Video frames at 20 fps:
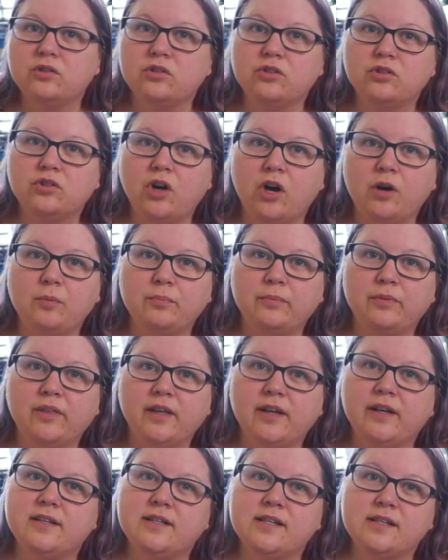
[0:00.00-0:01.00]
Tom
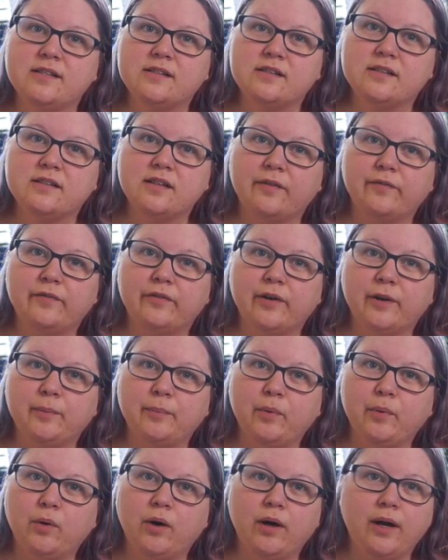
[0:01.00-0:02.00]
thinks he's a suffering
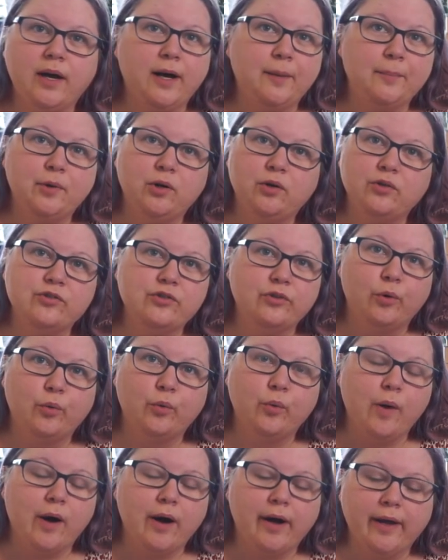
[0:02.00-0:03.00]
boy. I'm not sure
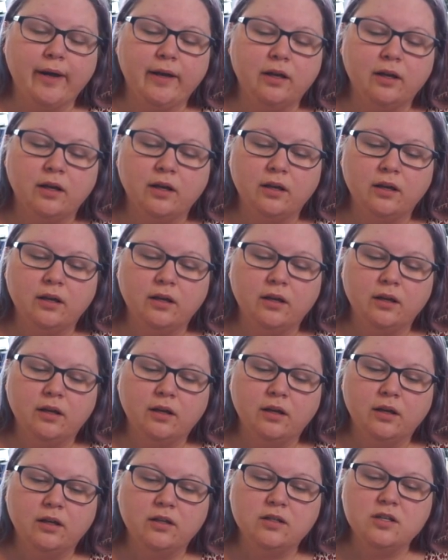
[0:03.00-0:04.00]
why.
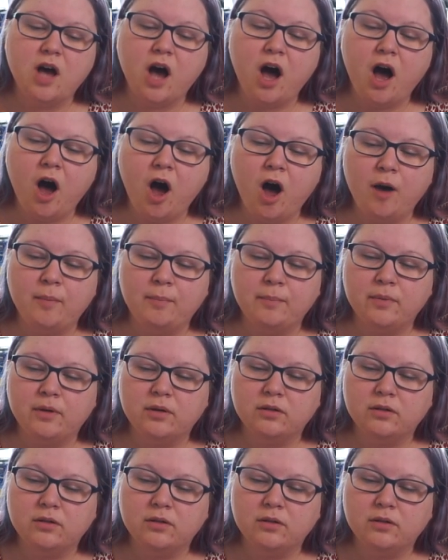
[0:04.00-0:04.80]
Tom!